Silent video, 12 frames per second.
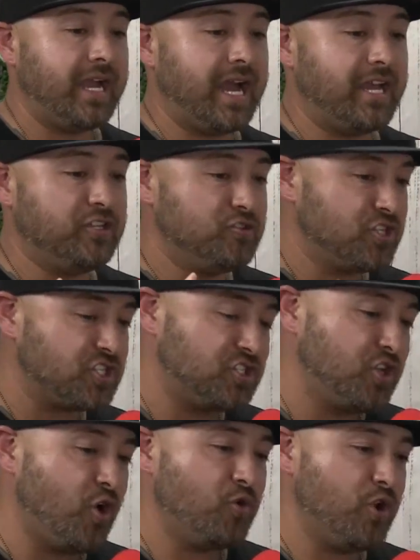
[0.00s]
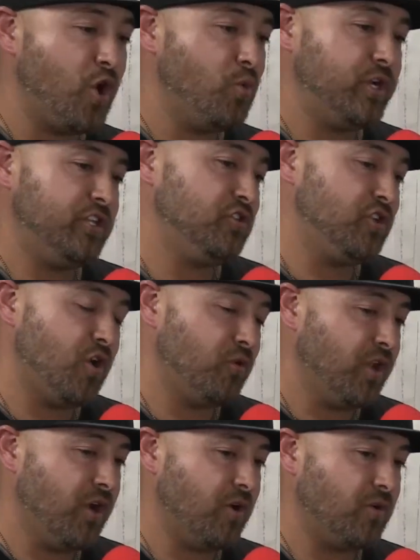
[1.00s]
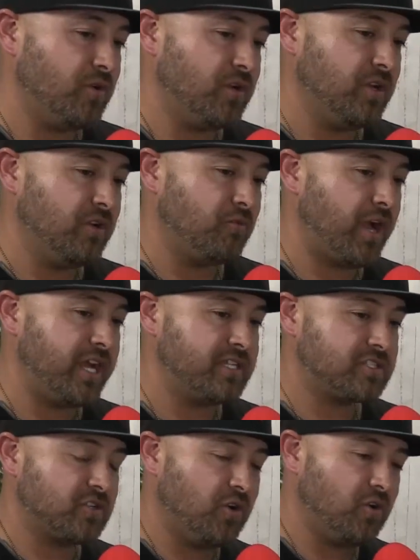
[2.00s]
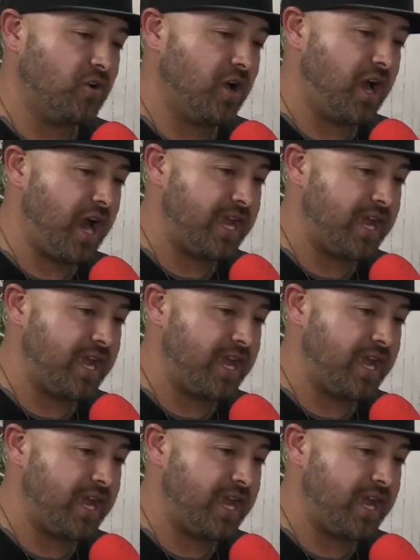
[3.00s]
You just don't know what you don't know, right? So I